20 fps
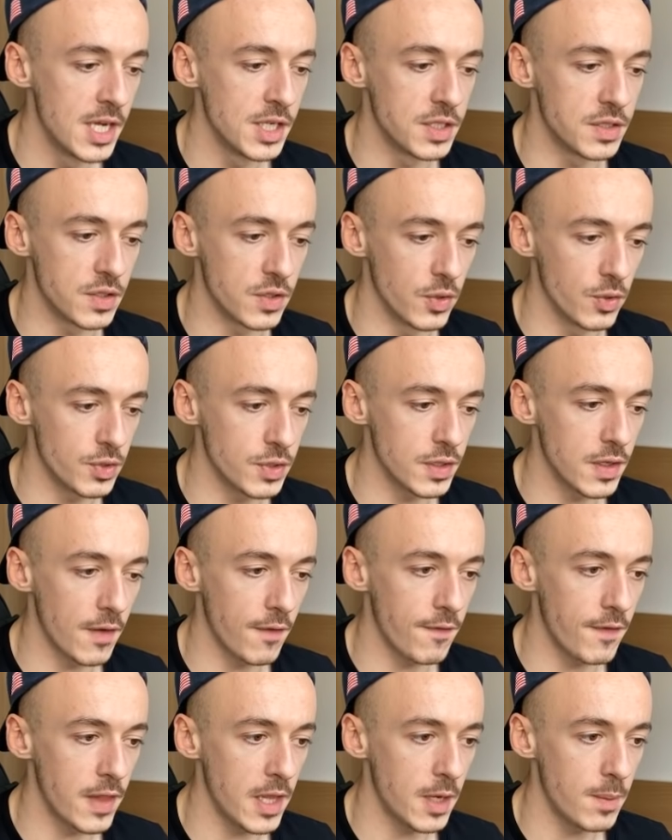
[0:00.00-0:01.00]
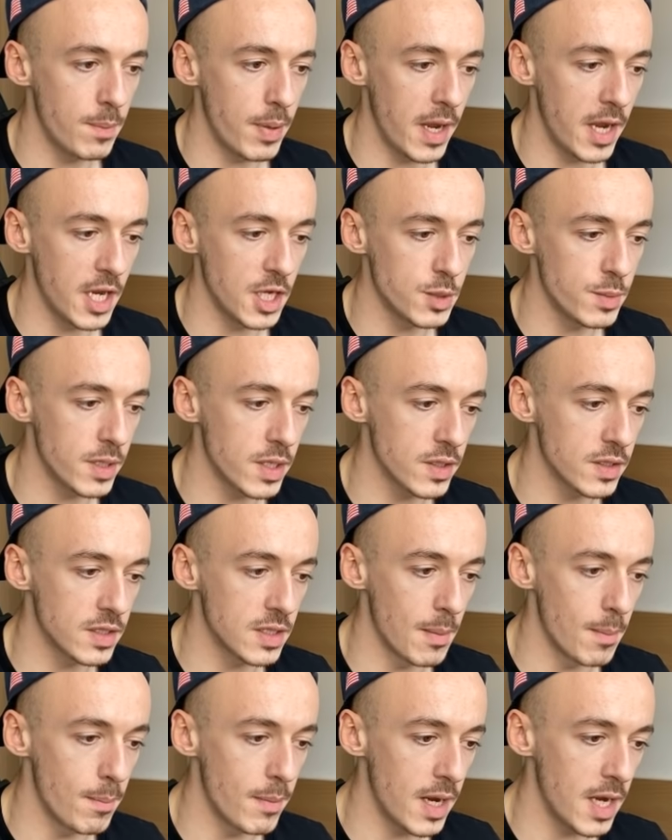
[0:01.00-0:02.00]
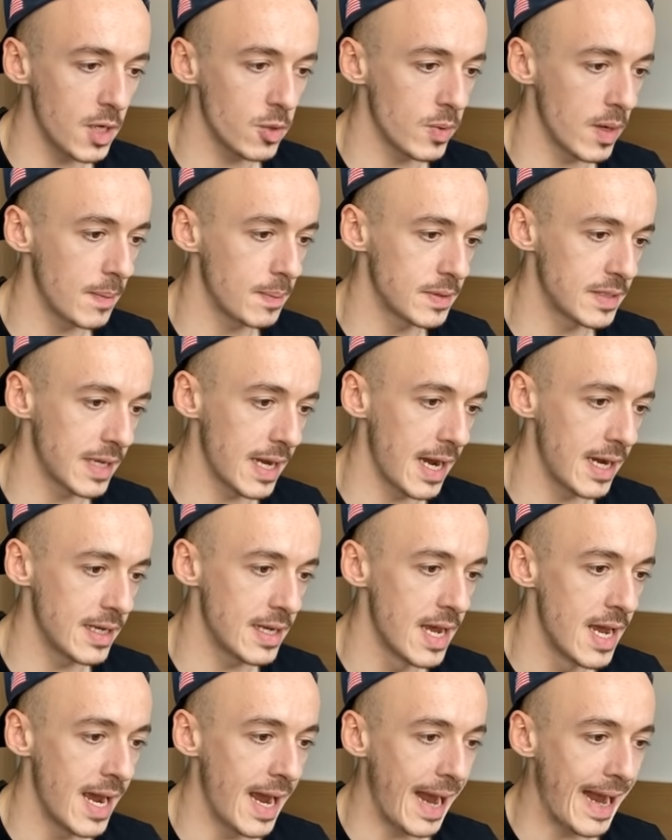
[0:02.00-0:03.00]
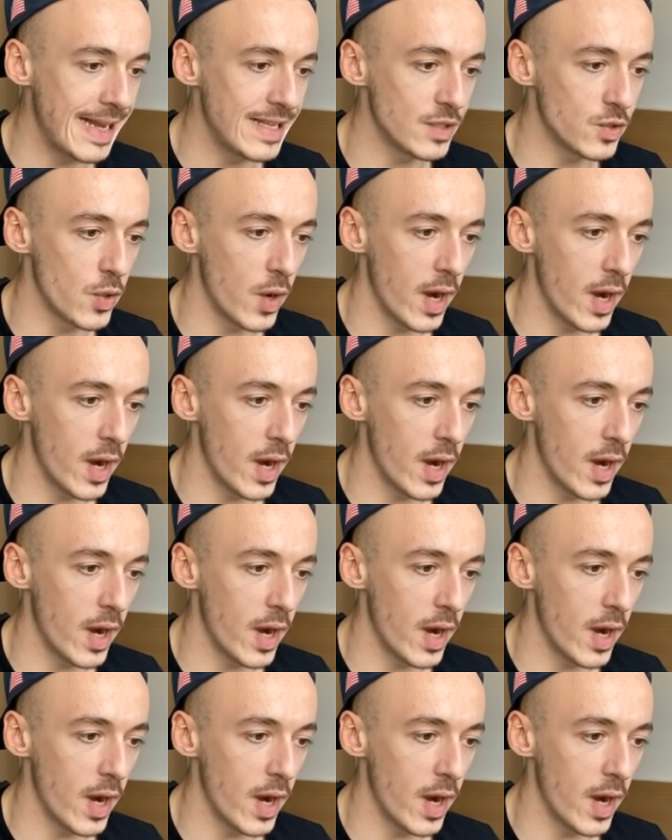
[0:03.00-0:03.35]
Just go to the affiliate page, because the main website is